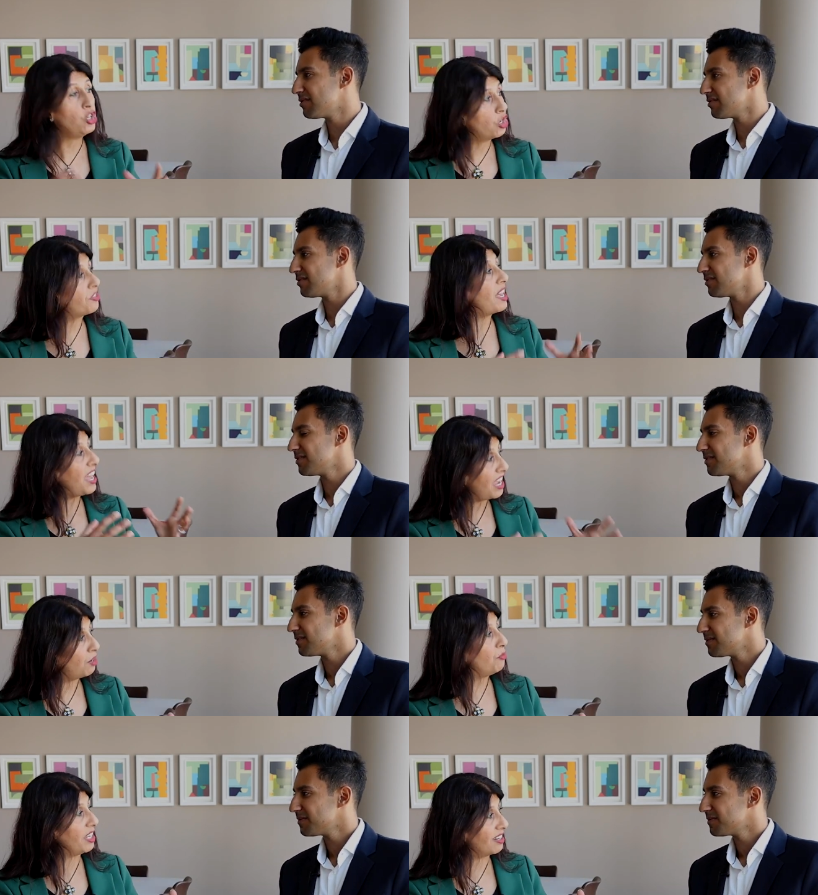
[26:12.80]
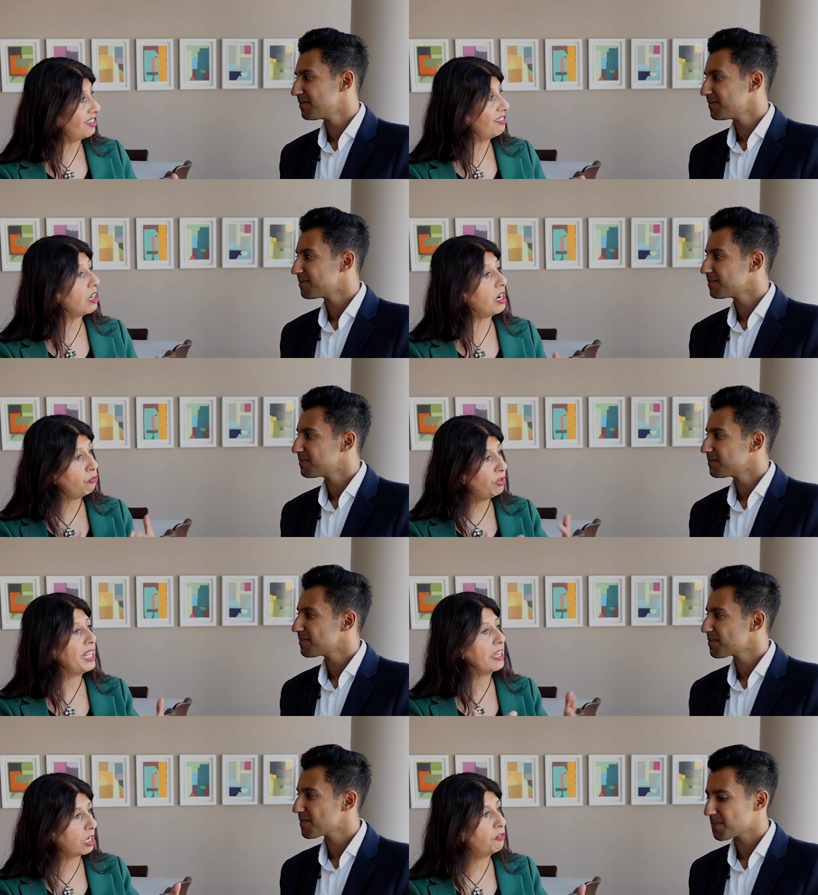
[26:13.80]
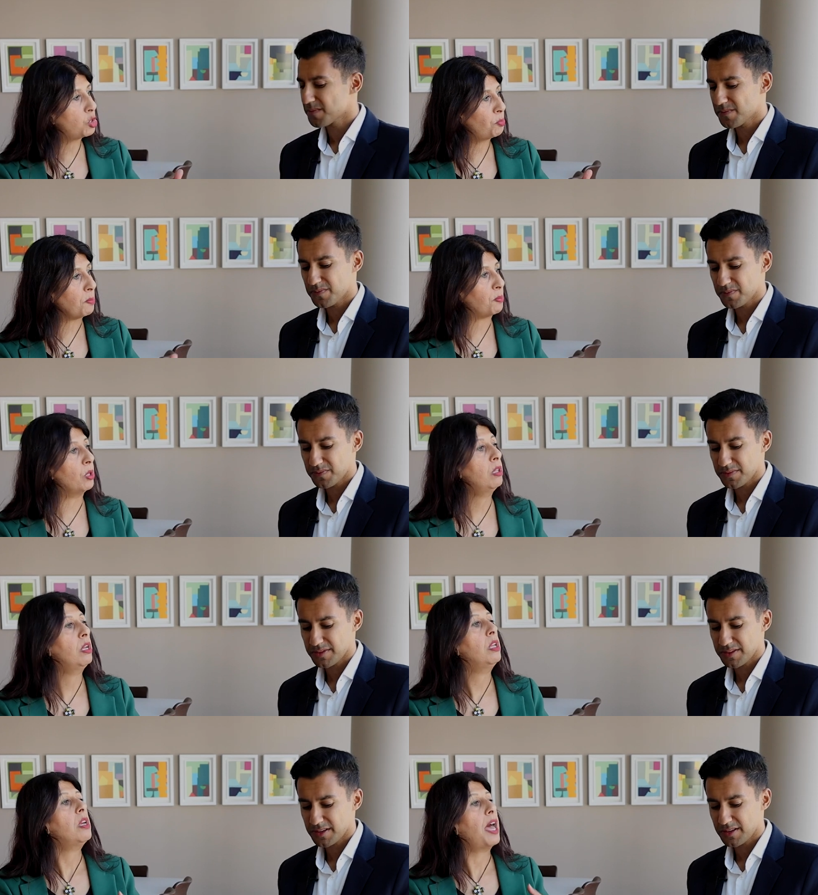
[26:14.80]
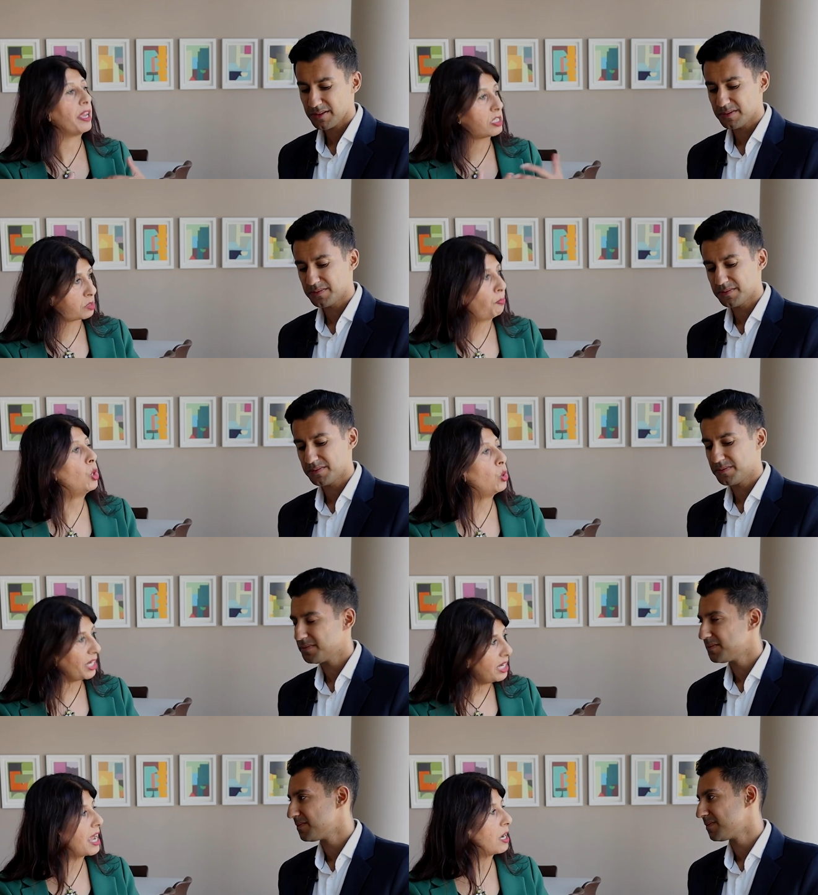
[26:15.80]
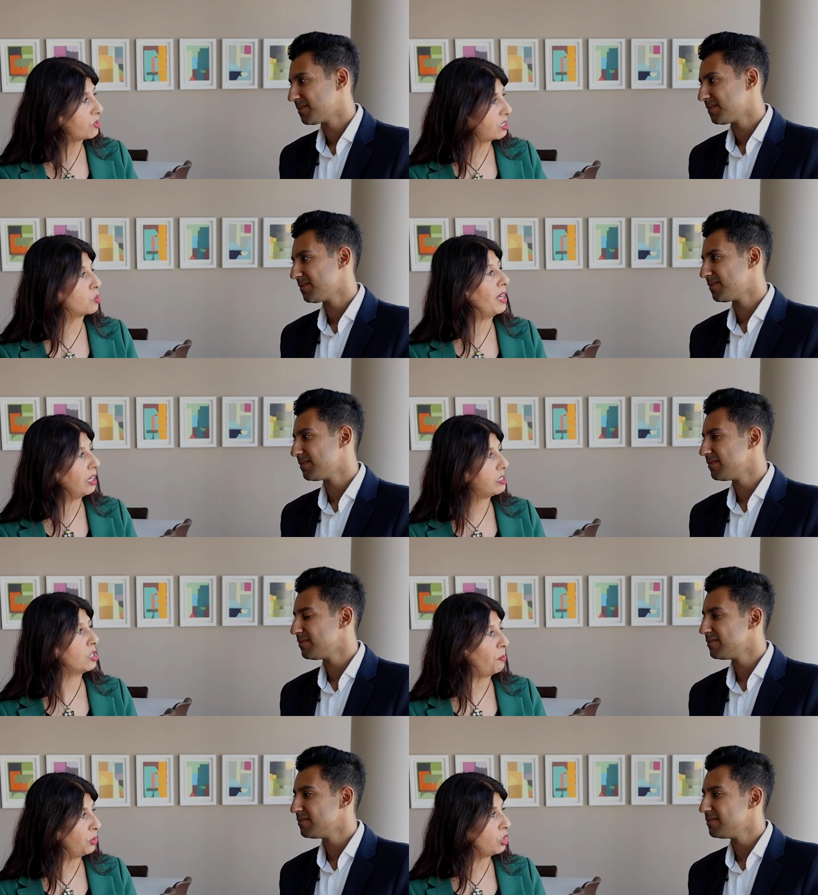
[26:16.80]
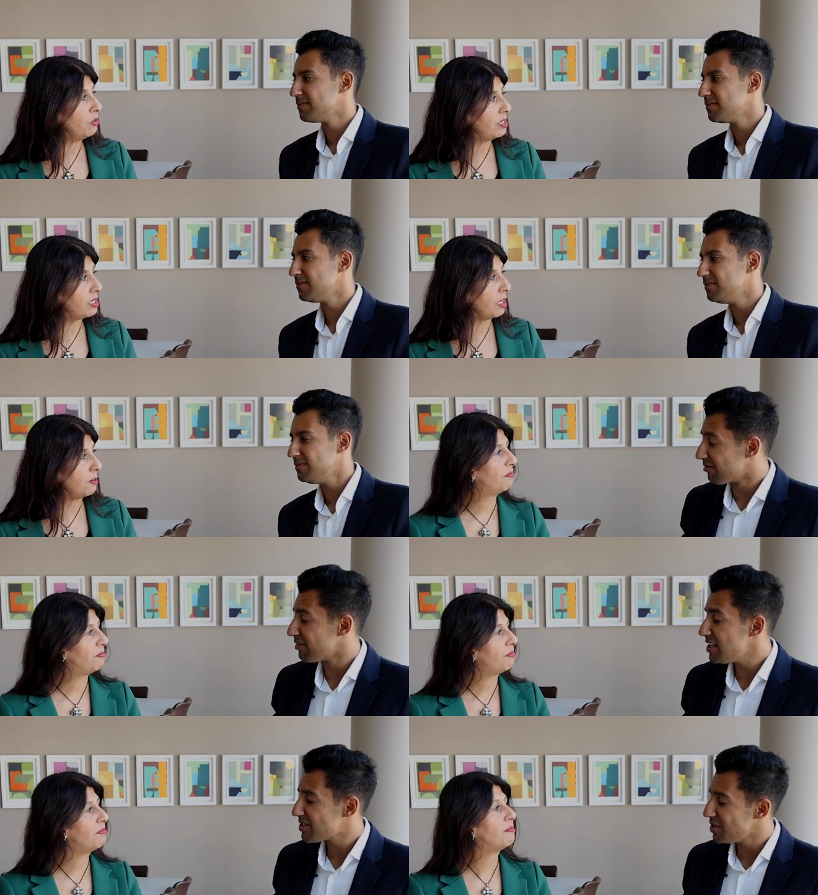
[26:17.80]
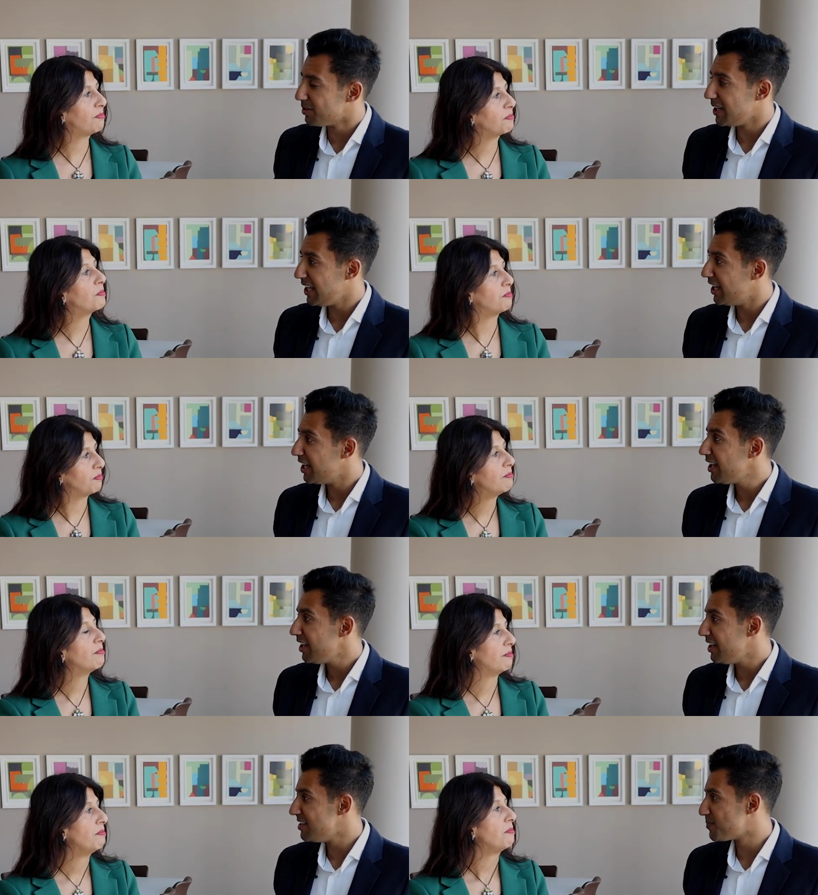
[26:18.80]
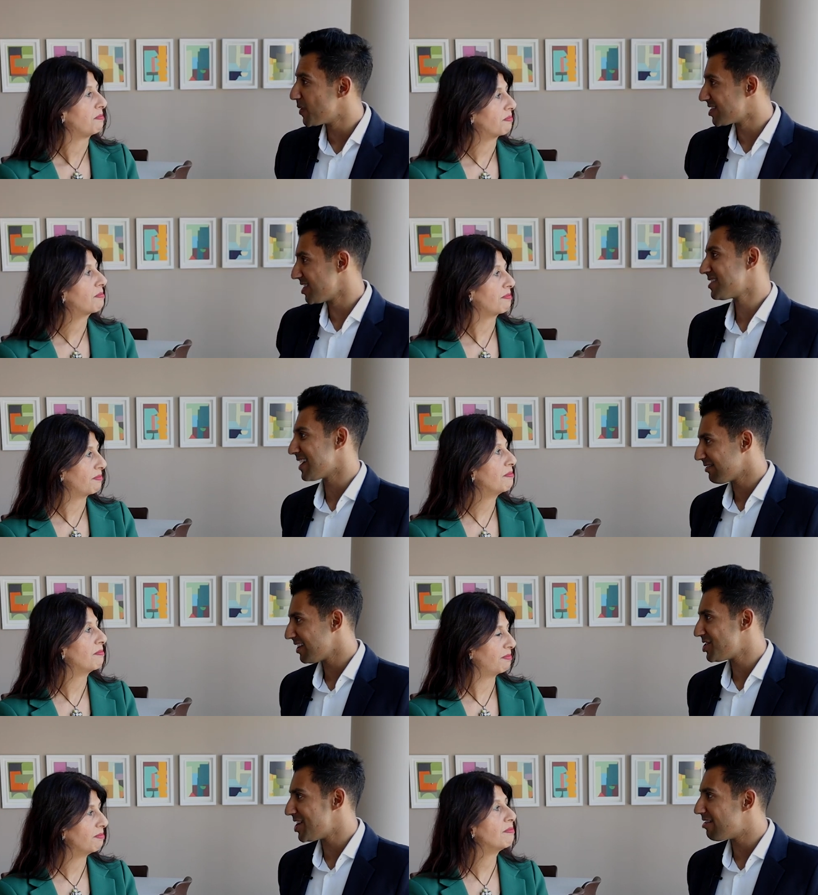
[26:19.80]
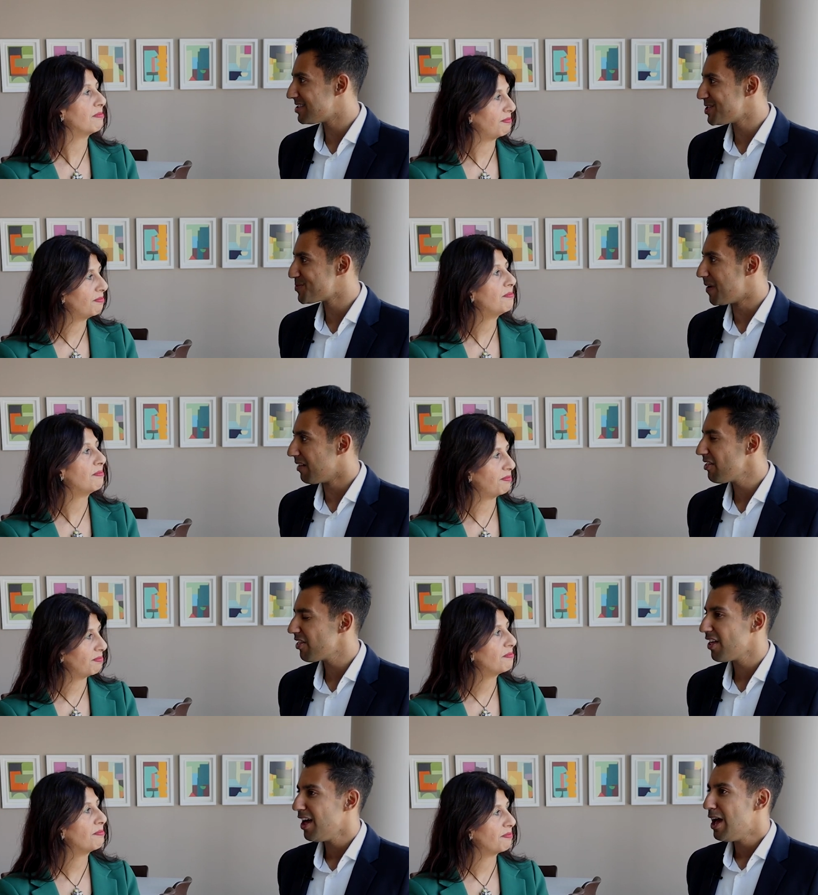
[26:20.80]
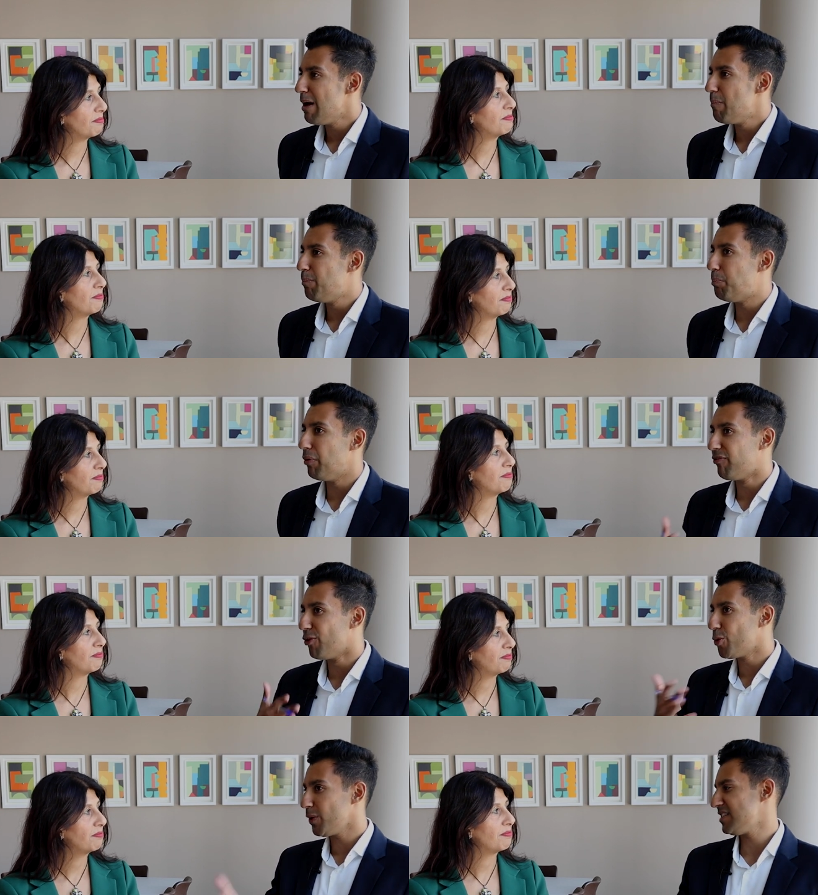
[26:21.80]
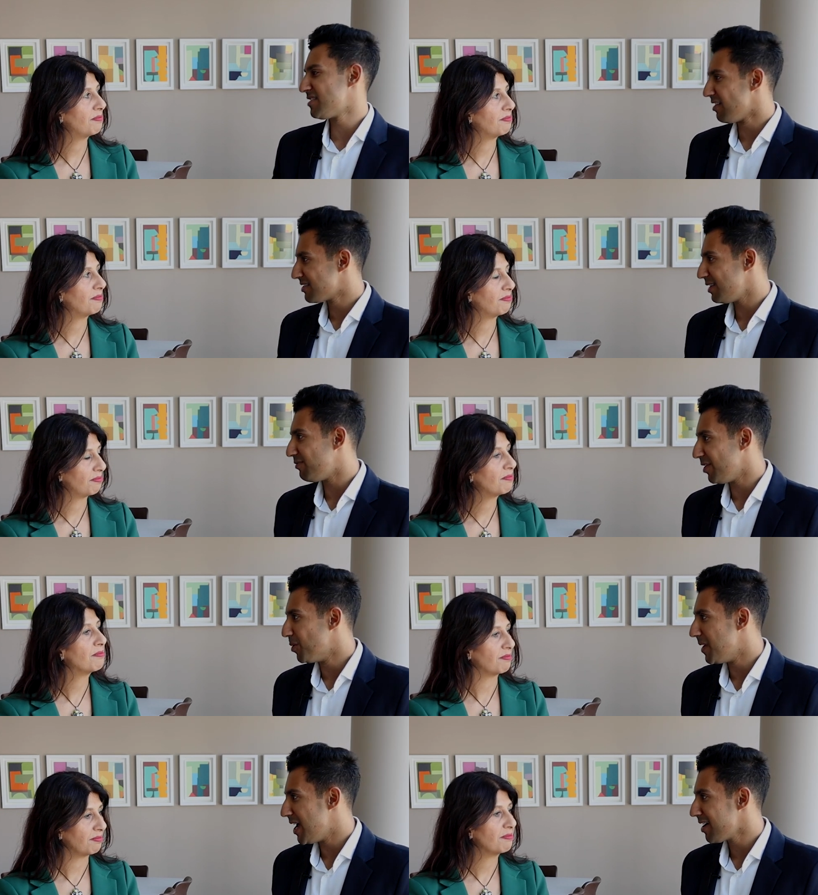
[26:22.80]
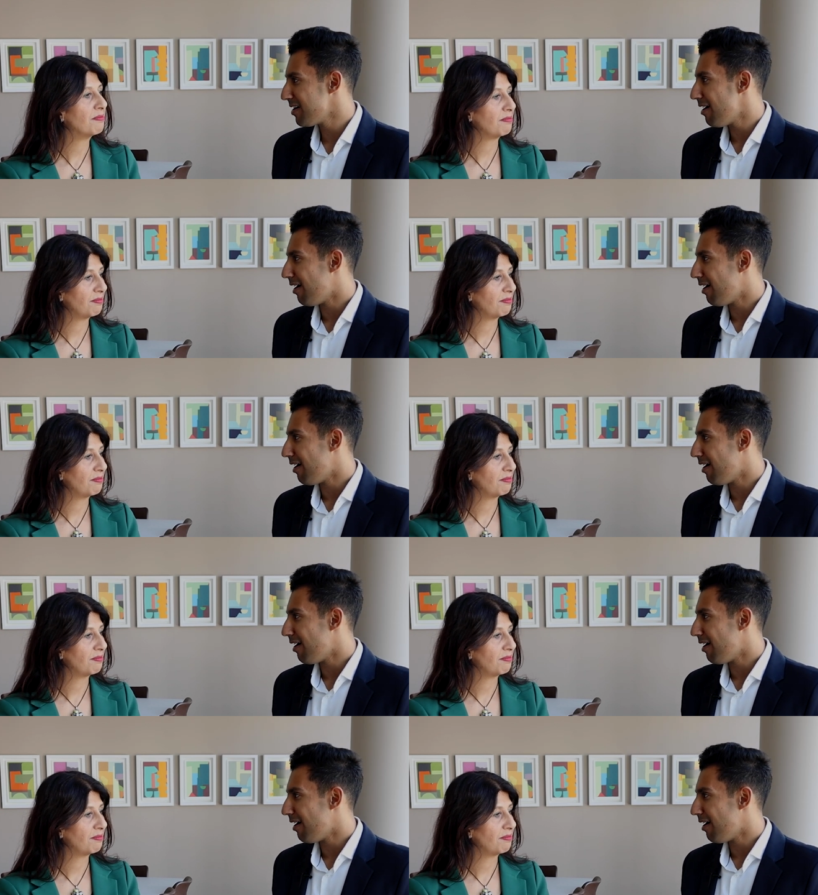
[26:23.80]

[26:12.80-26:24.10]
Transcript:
Speaker 1: another area that I really encourage people explore in-house as well as an opportunity.
Speaker 2: The reason you're here is because it's South Asian Heritage Month. Before we started filming,